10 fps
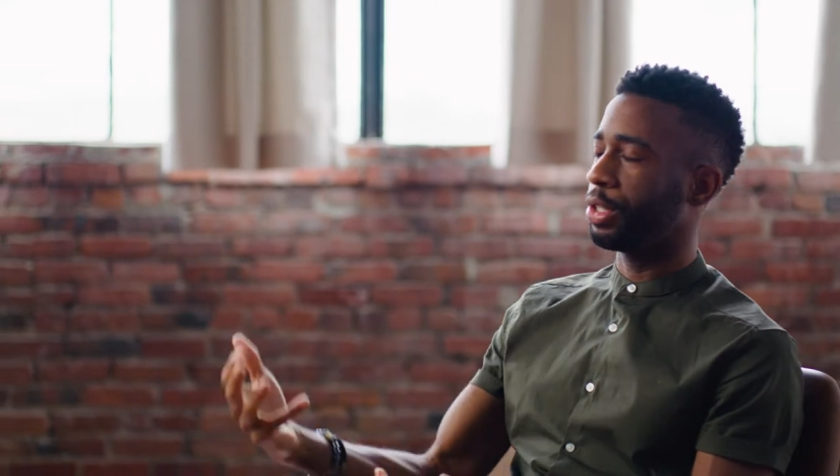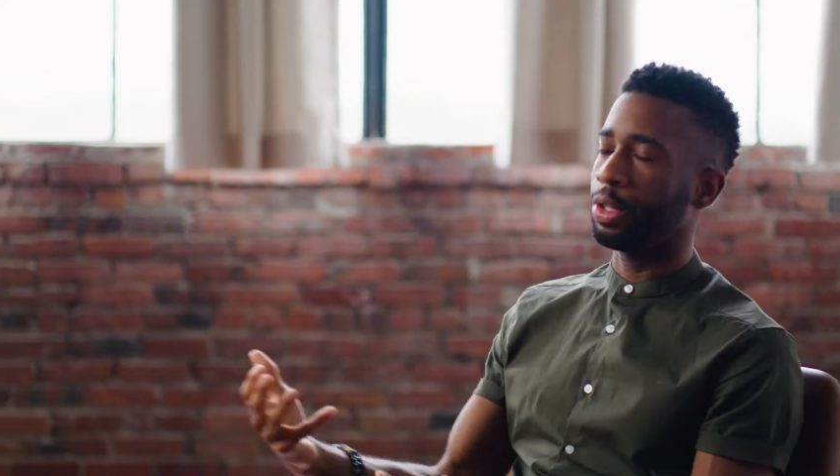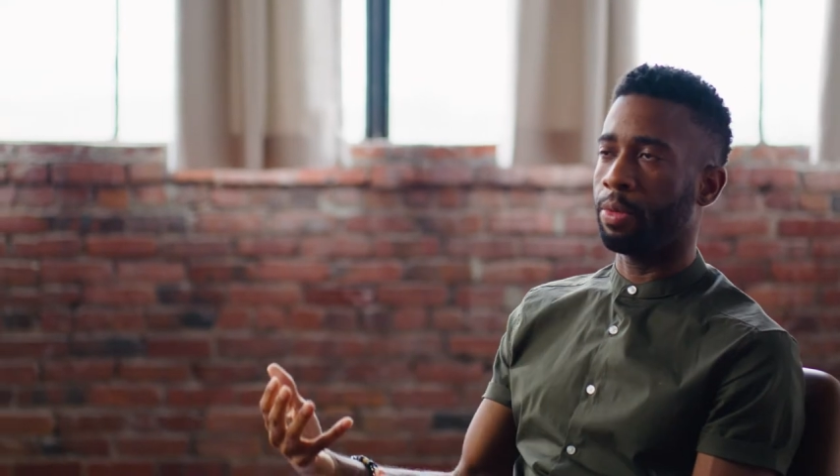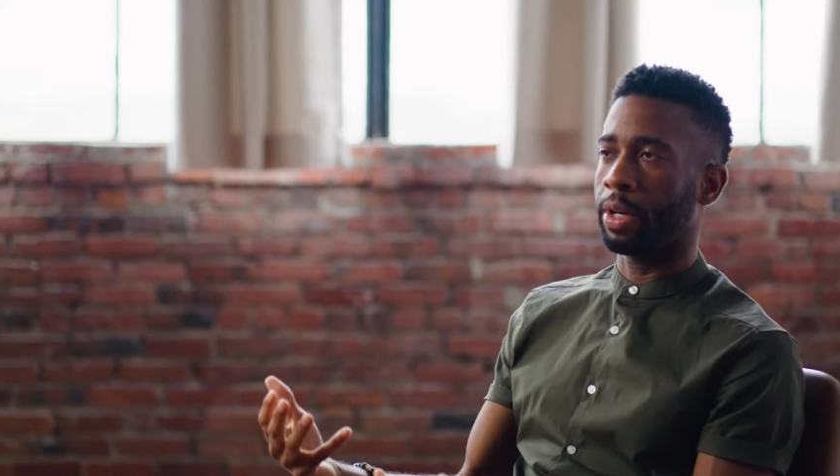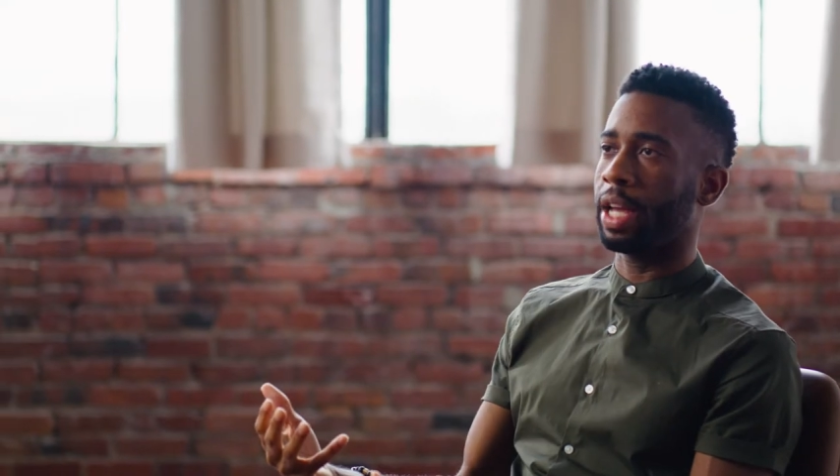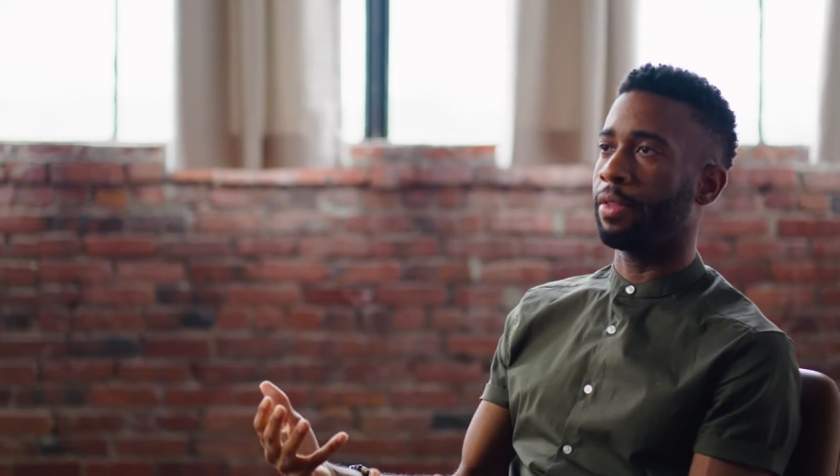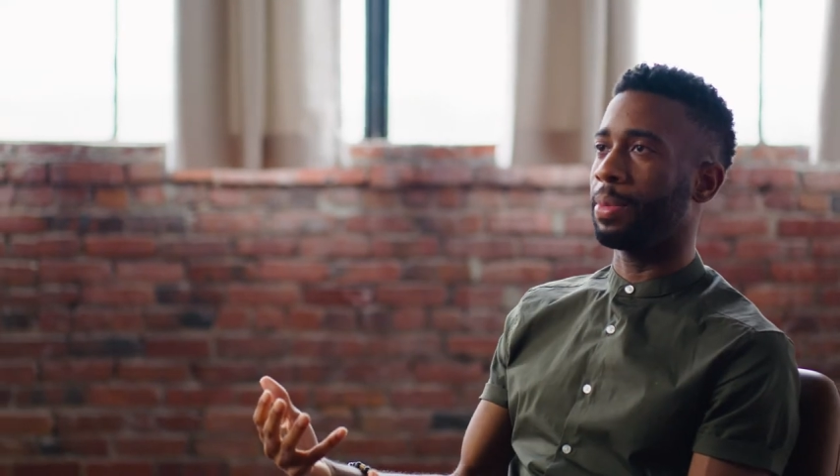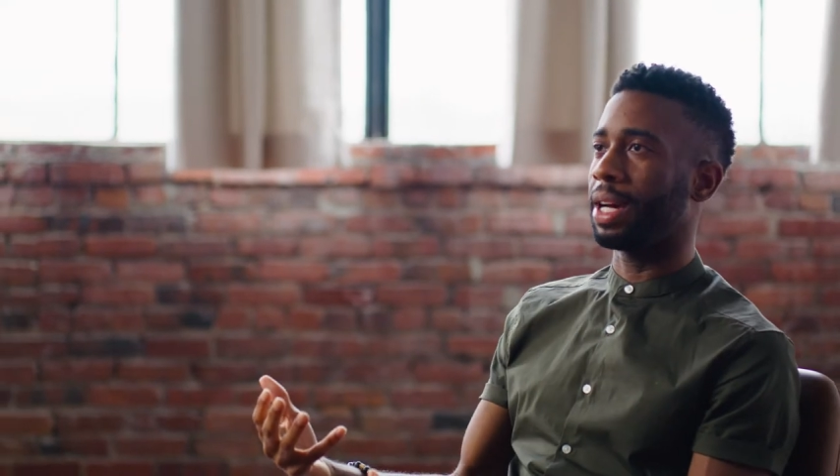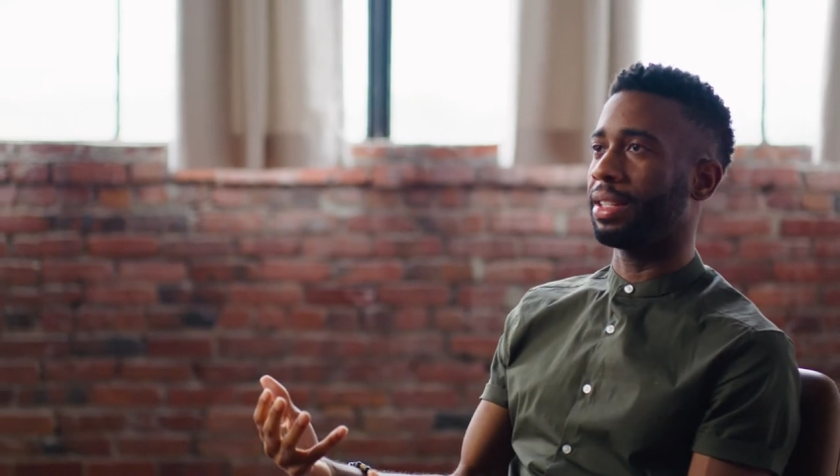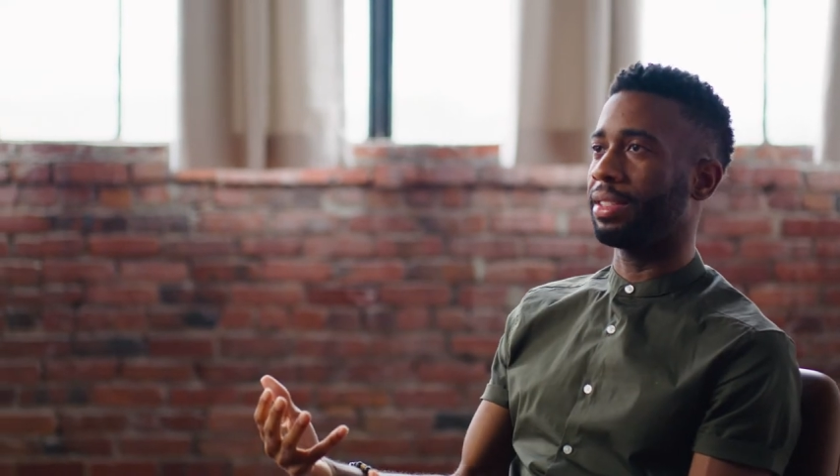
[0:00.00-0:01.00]
to where
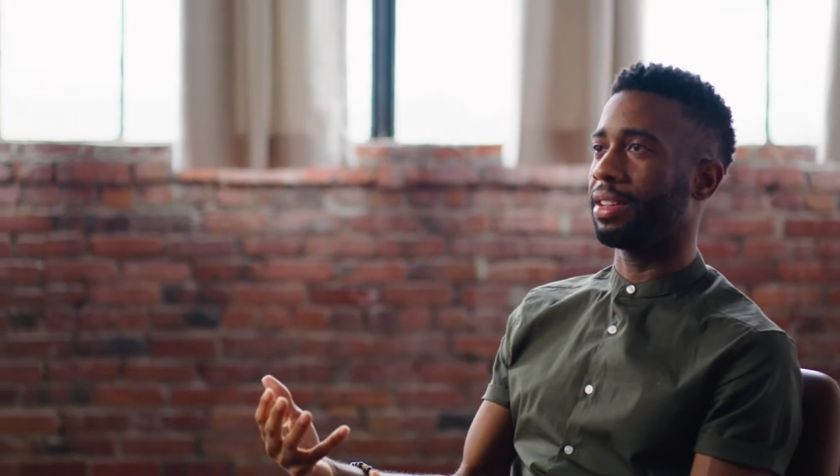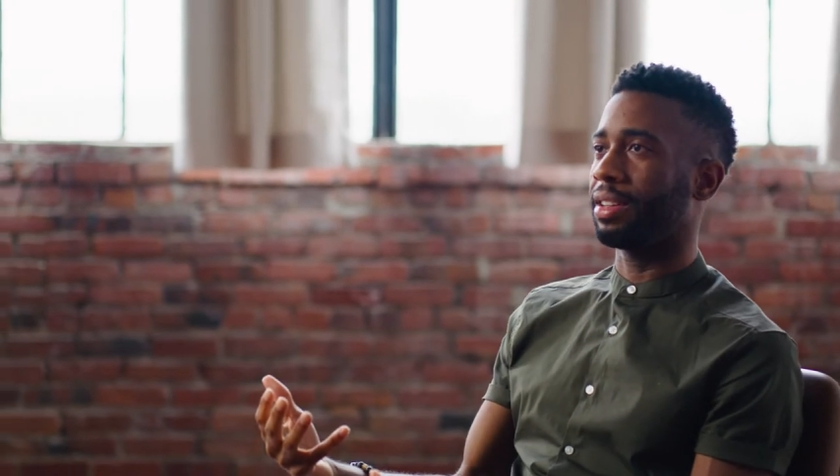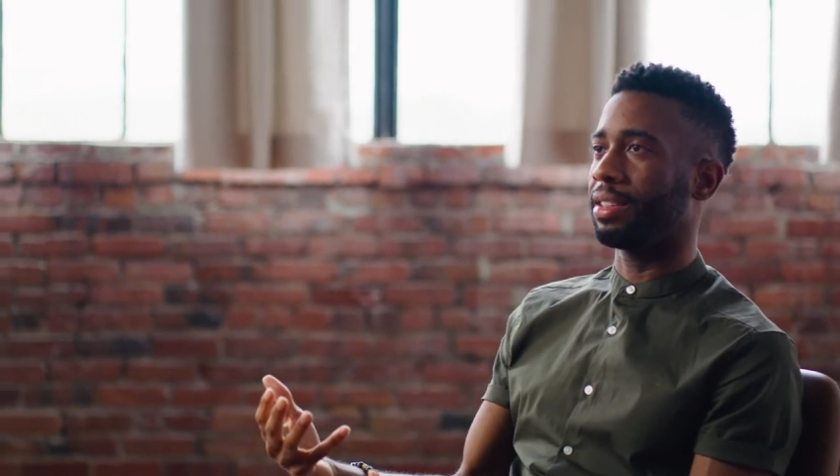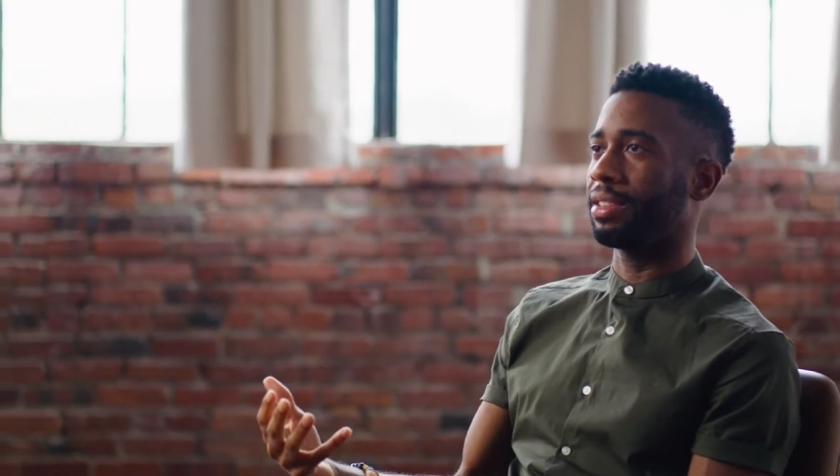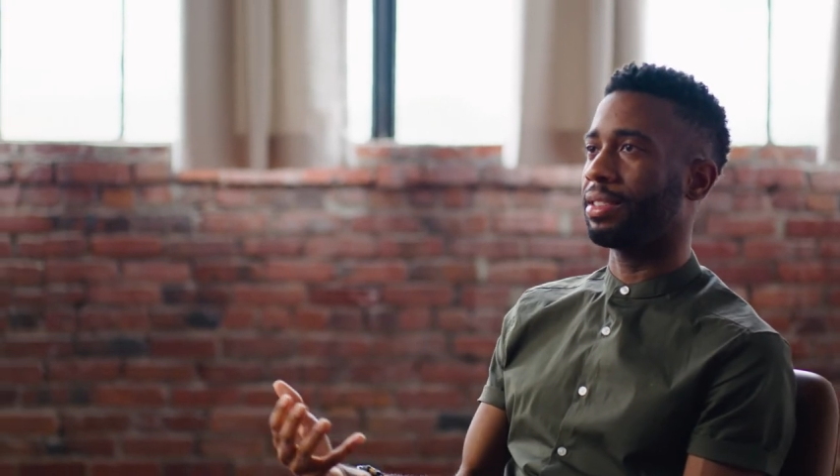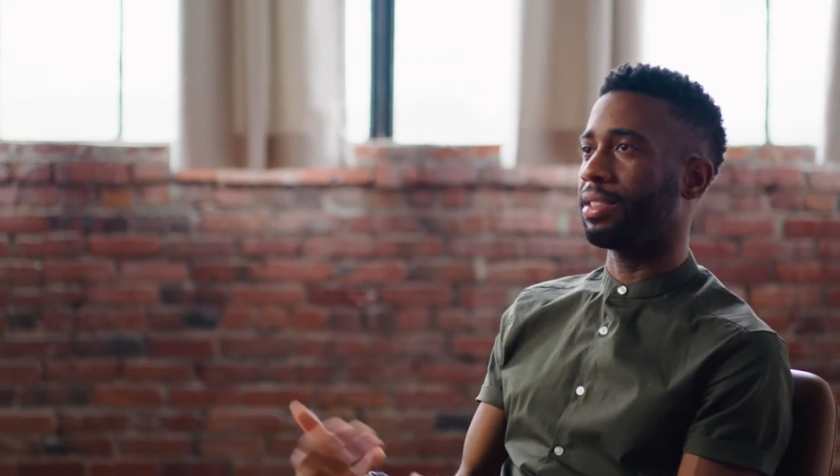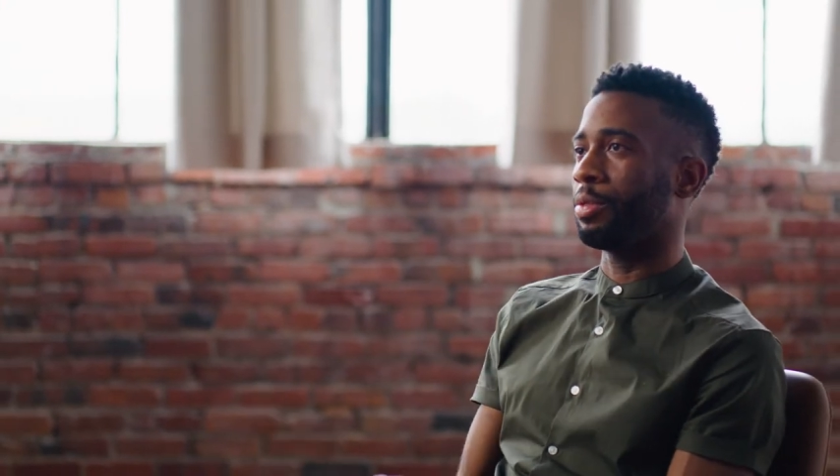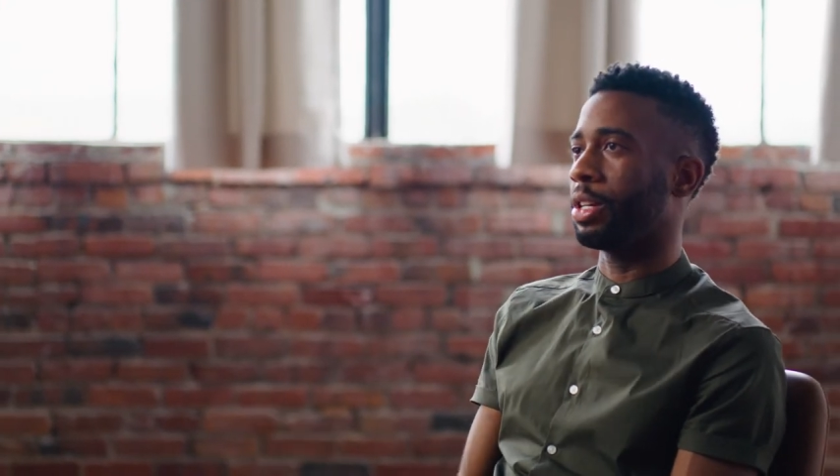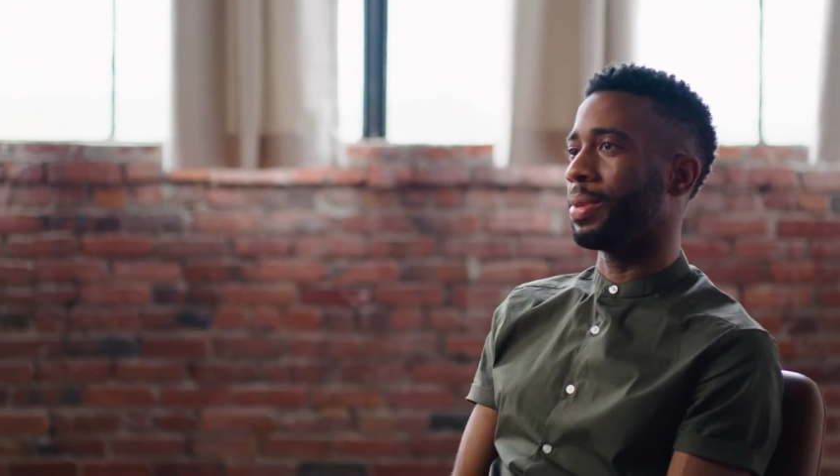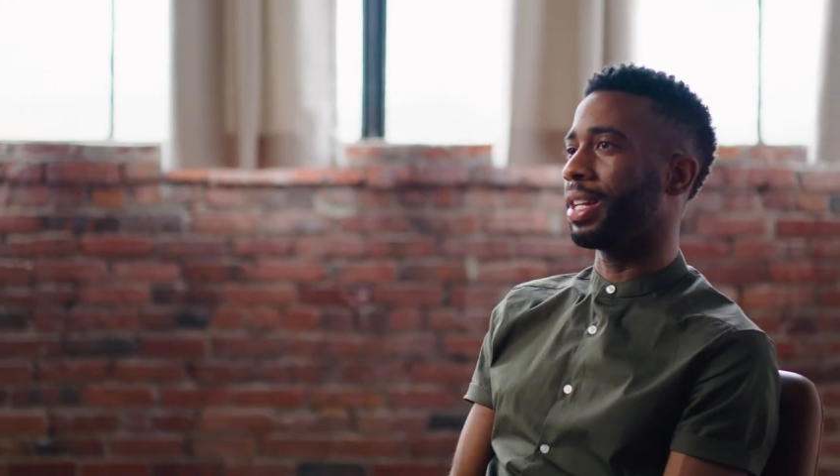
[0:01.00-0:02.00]
everybody's starting
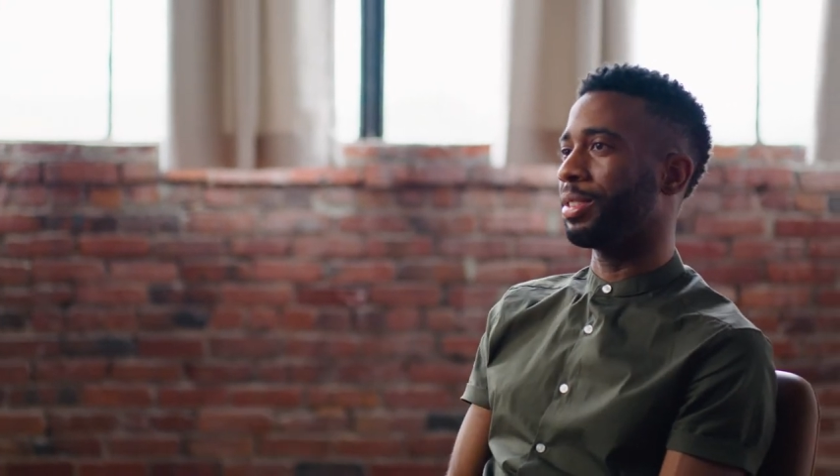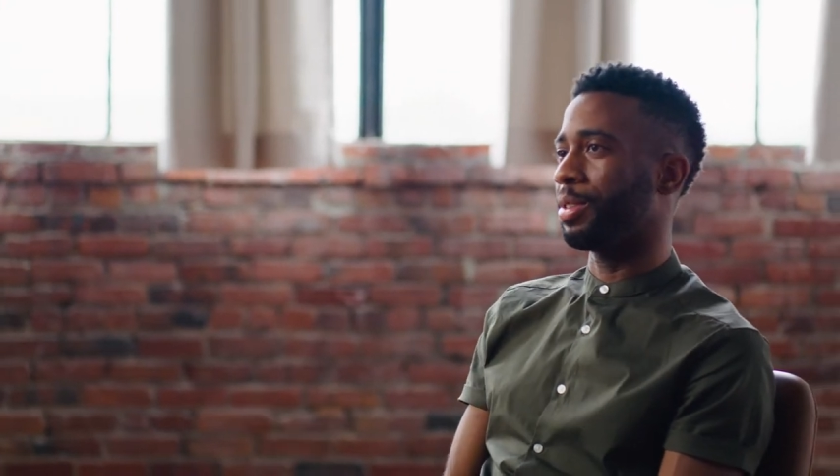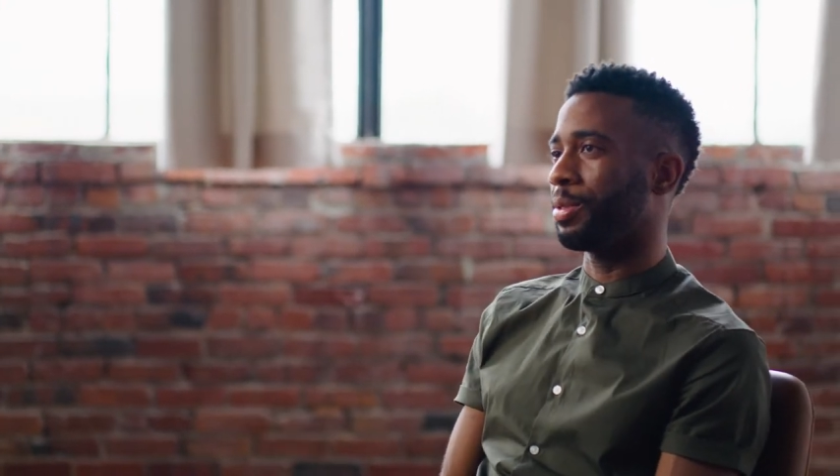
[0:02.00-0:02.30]
and where everybody's